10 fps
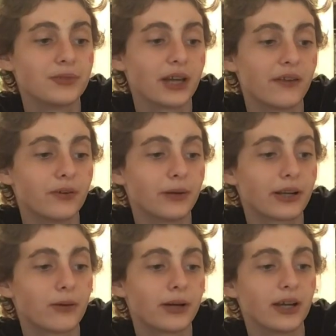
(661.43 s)
is Ava, but I
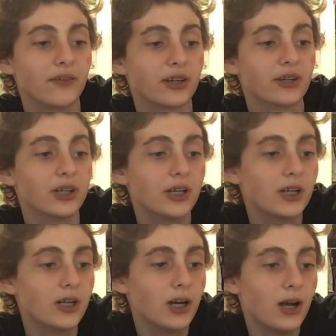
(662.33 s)
go by Avian.
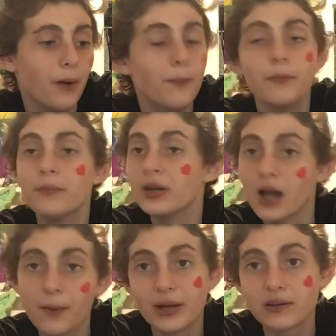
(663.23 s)

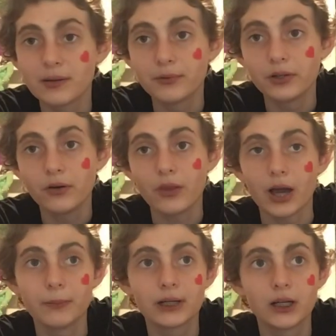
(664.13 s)
Not many people know
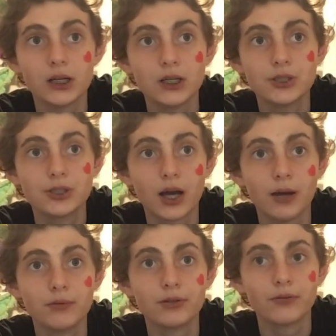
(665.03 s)
that because
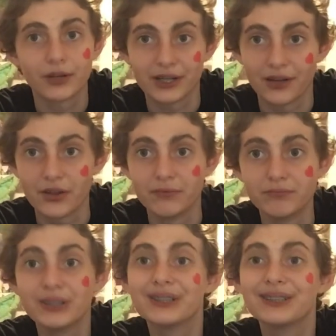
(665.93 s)
I'm too afraid to tell them.
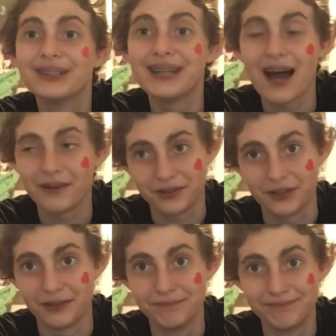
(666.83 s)
But now you'll
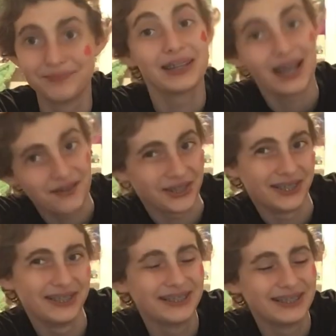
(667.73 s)
know. Avian.